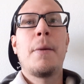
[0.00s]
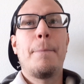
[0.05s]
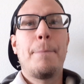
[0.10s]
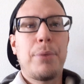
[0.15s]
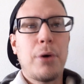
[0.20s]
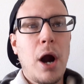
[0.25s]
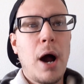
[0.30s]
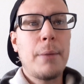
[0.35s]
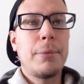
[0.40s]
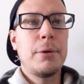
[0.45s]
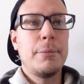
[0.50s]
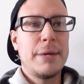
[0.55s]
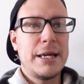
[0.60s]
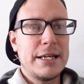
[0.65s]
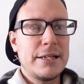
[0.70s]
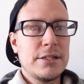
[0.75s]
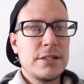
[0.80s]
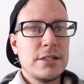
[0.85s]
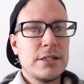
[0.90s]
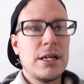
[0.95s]
Problem
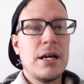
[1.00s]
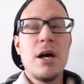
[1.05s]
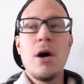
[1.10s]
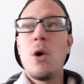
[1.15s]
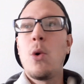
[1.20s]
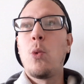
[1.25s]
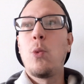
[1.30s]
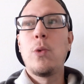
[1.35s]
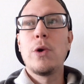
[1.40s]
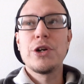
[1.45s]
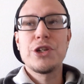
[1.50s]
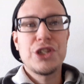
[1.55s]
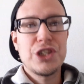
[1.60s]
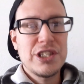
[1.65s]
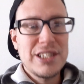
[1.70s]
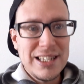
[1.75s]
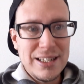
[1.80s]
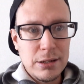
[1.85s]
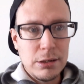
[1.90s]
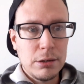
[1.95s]
is, we're
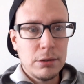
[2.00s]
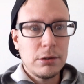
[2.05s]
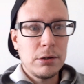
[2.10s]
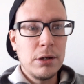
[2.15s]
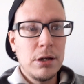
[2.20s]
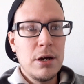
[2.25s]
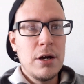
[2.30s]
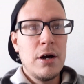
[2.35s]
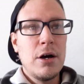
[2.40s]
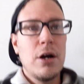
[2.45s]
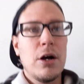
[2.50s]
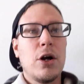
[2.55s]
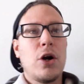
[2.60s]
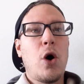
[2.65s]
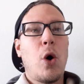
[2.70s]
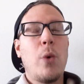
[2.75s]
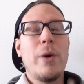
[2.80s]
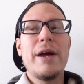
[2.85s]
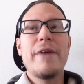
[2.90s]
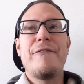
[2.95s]
still
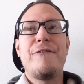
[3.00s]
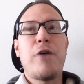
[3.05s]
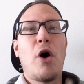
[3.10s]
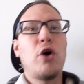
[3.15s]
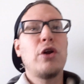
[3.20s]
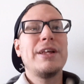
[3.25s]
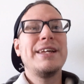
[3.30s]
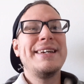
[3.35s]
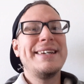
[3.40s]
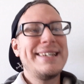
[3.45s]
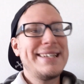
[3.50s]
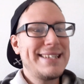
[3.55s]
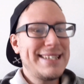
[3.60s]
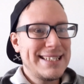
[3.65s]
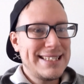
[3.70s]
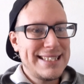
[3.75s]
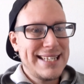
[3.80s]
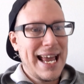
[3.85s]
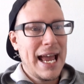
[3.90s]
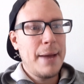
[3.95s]
falling into the
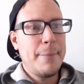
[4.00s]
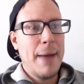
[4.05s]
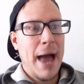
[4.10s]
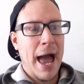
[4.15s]
same